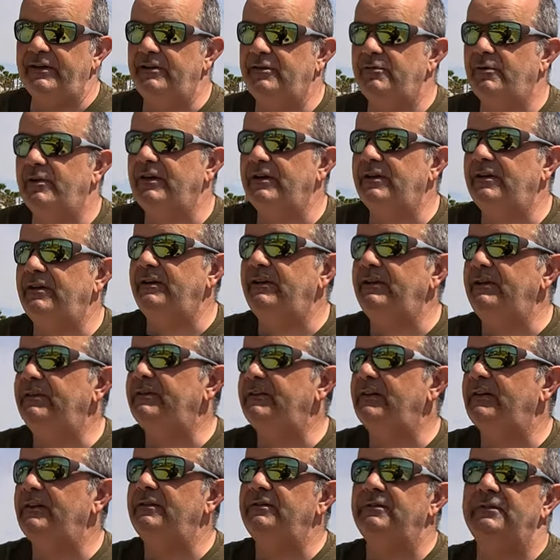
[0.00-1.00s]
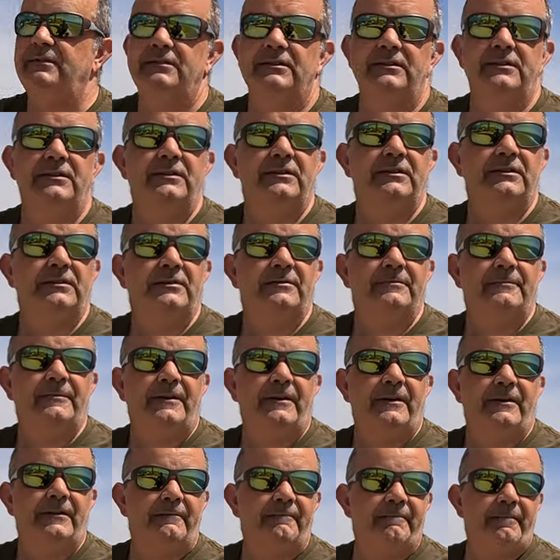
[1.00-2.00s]
quickly. So
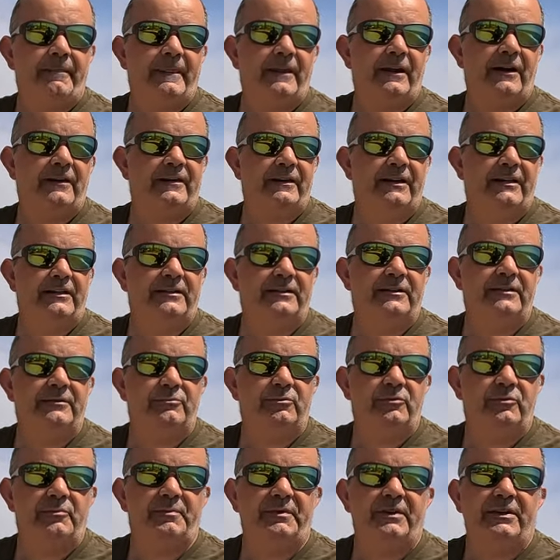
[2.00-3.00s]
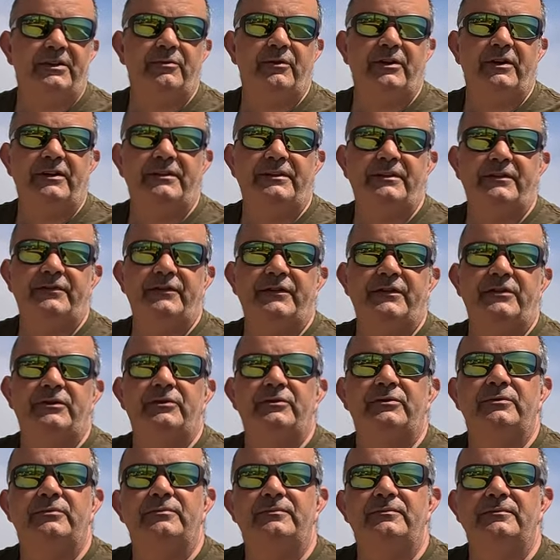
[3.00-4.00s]
I think it would be quite
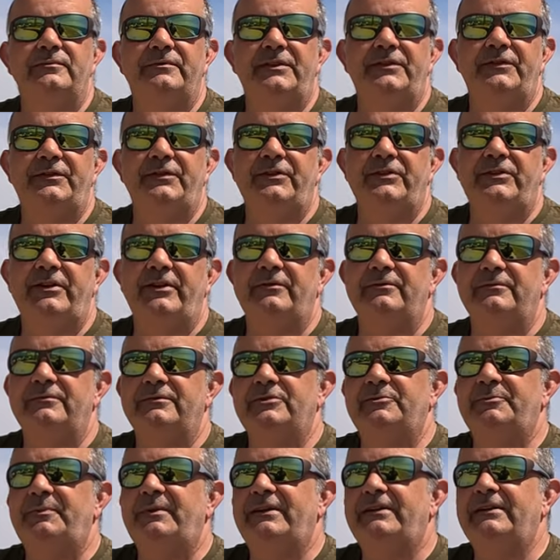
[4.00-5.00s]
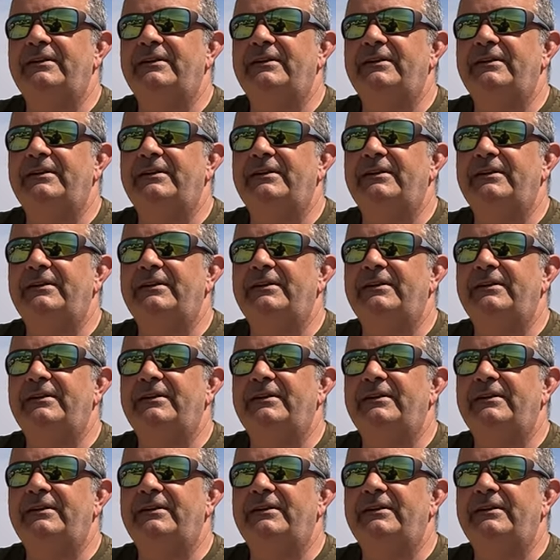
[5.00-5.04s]
difficult if you don't speak